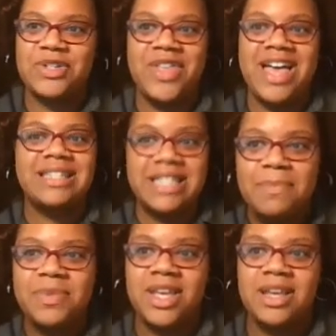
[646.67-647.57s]
So that's
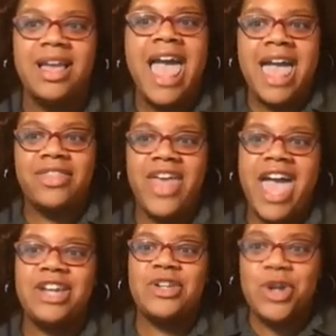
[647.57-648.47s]
something
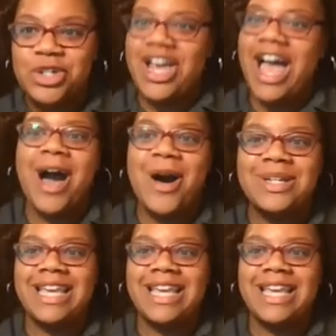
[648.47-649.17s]
that your child